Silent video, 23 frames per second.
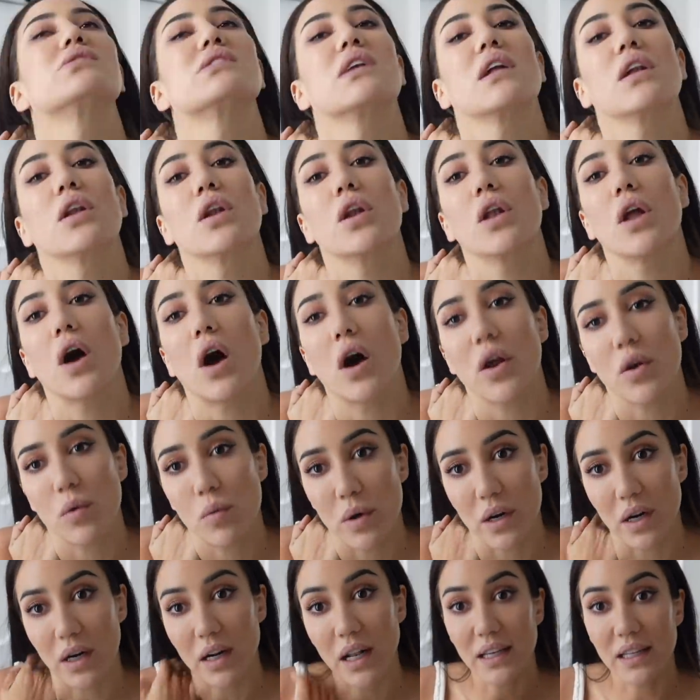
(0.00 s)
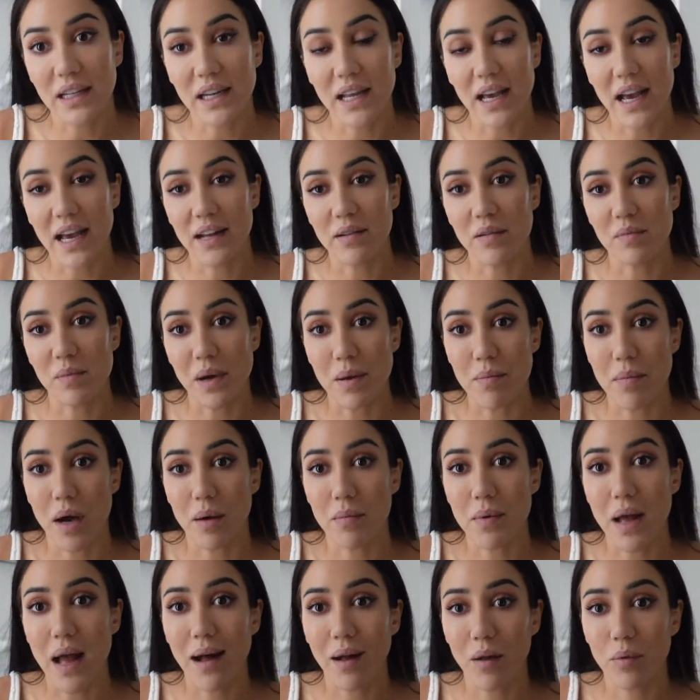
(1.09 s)
was a lot of work. Luckily, I had my
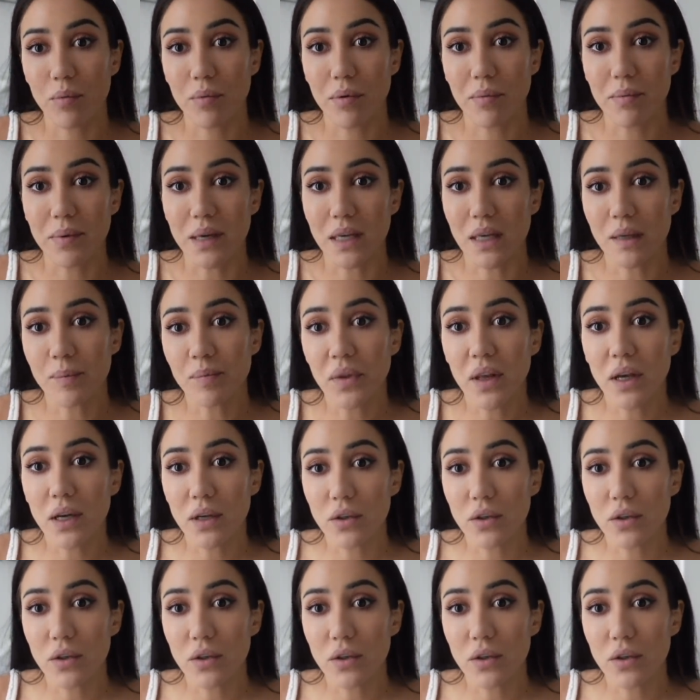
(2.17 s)
mom help me